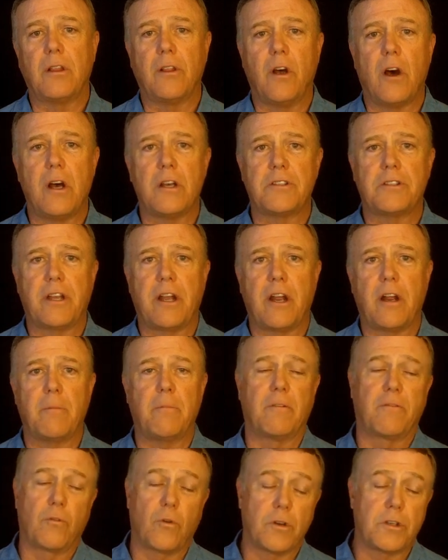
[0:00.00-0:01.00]
gun laws
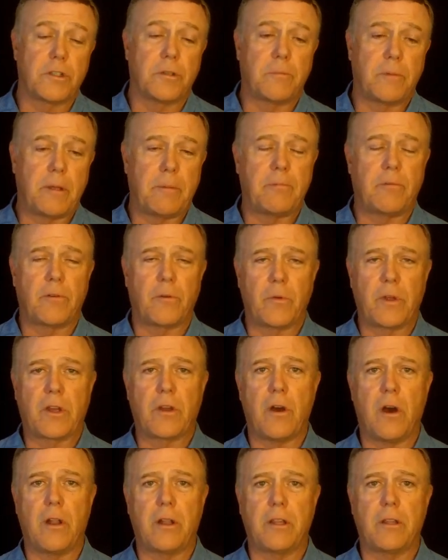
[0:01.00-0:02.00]
there. But of course, the people are
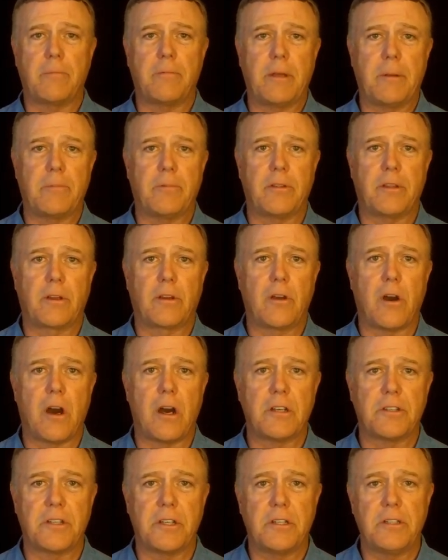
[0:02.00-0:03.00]
recalling the people that
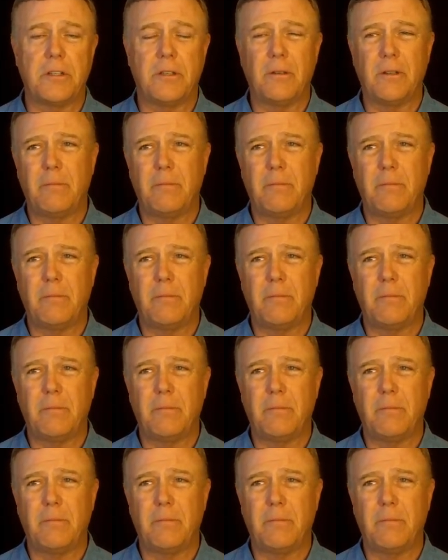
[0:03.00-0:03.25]
caused this,